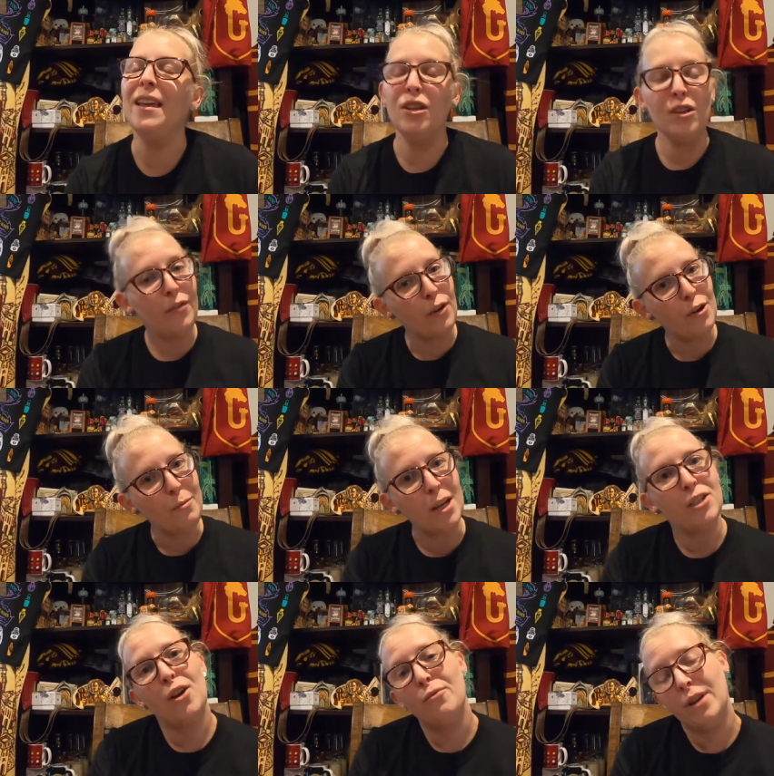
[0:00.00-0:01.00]
Thank you very
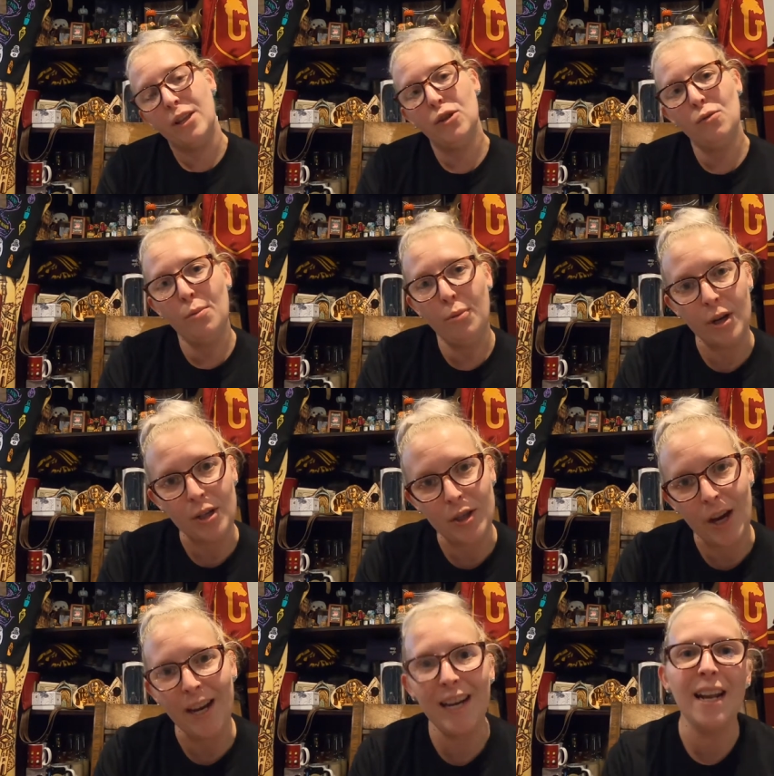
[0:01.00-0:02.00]
much. I really do
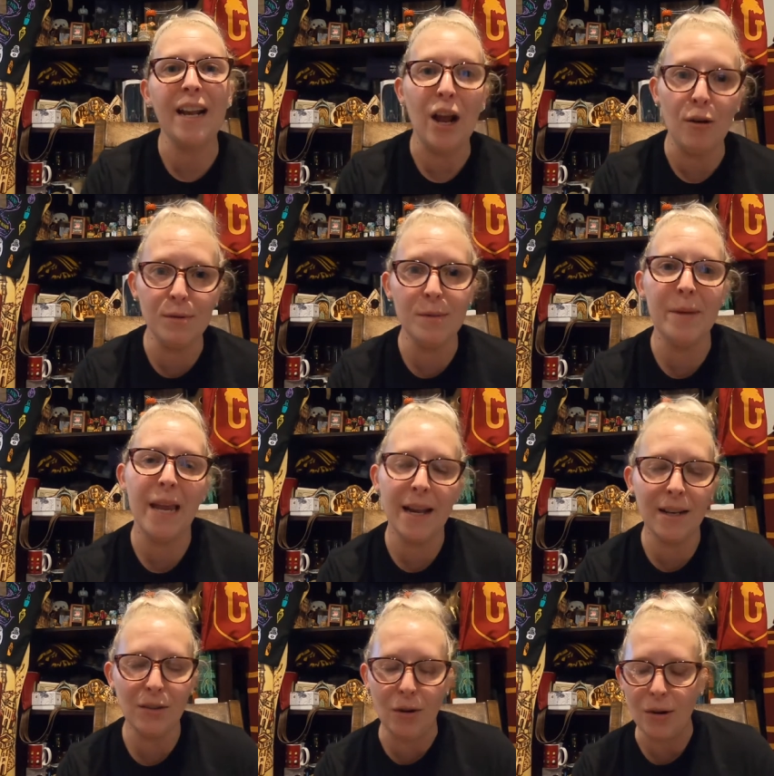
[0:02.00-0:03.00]
appreciate it and helps me
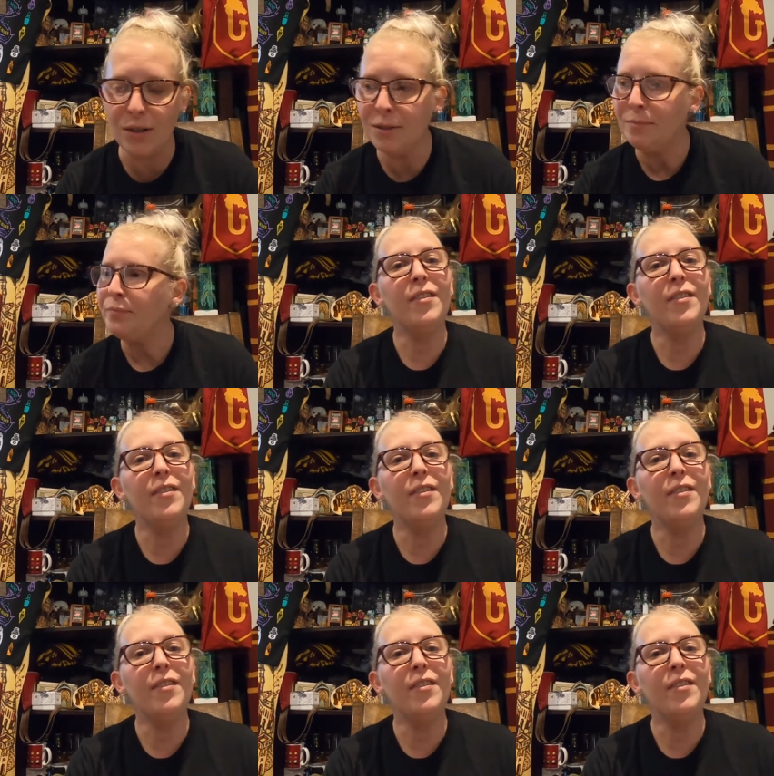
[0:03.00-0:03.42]
out a lot.